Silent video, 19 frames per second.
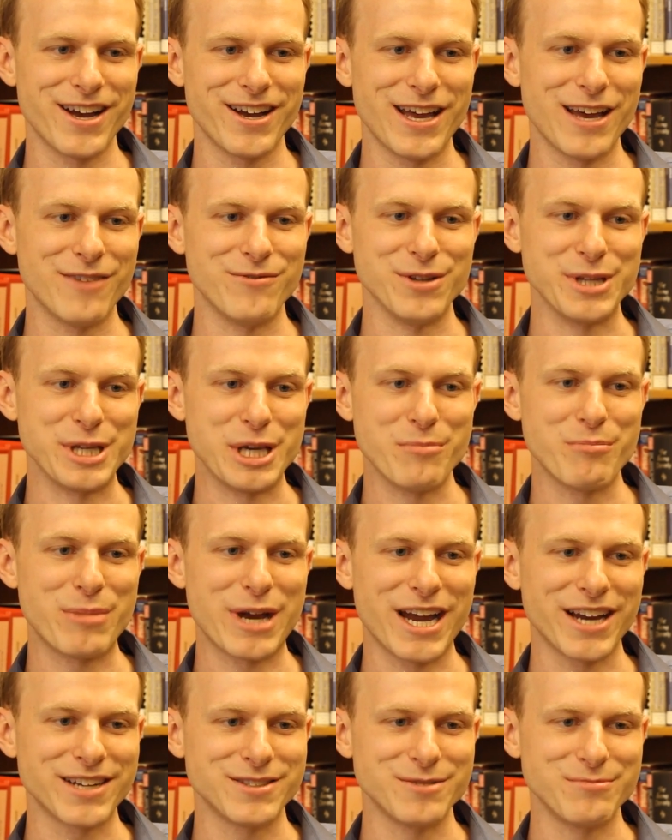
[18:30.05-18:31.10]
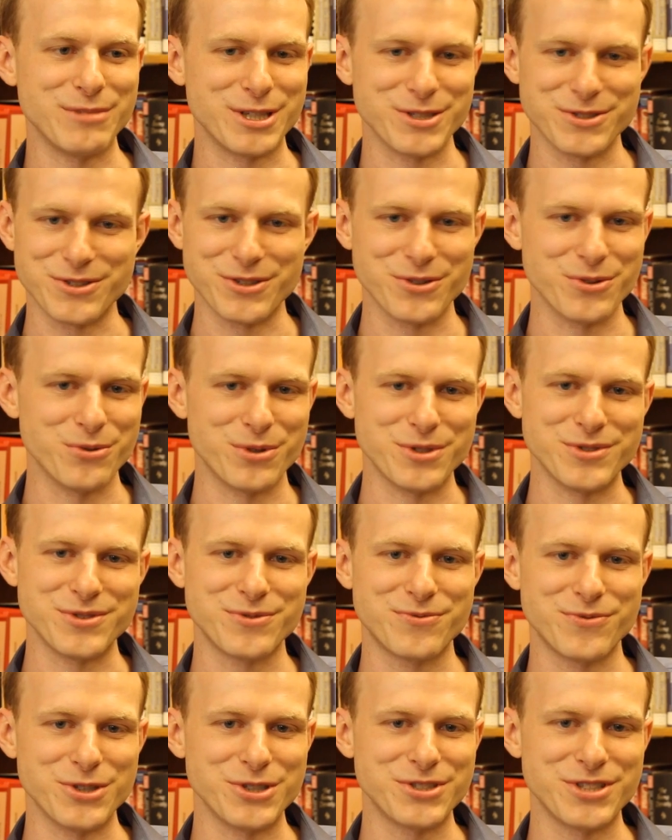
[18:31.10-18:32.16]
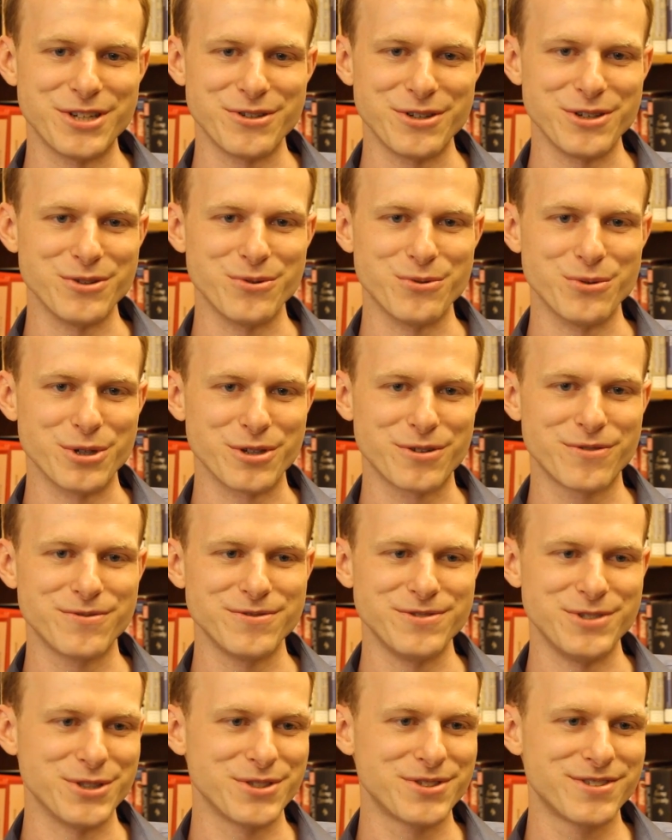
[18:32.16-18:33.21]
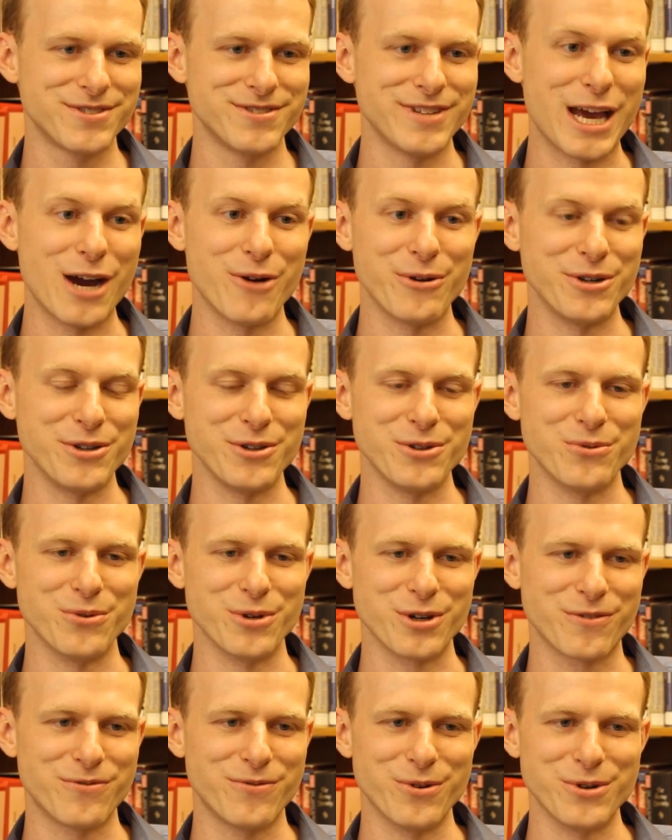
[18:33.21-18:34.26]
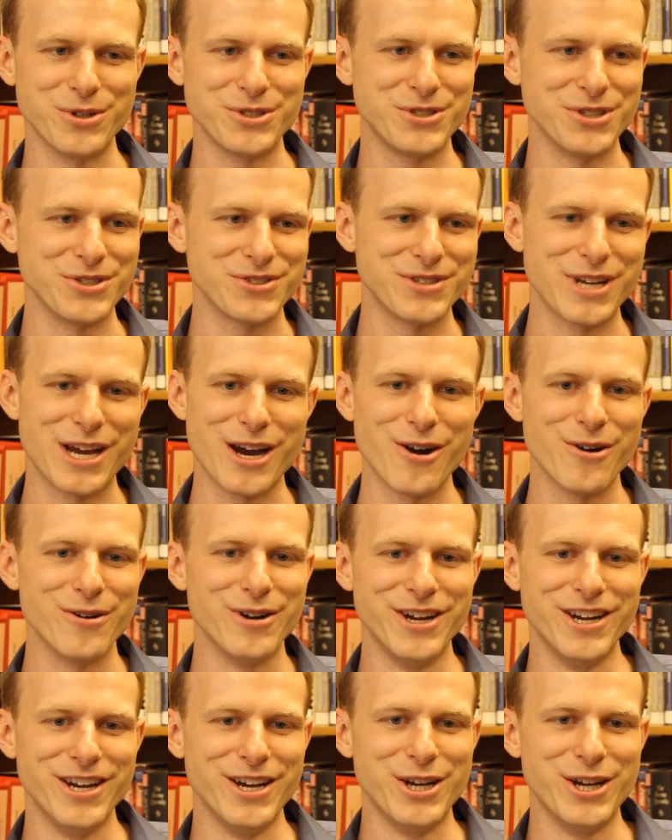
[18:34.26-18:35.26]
heavily impacted, because they're the ones first entering the workforce, just now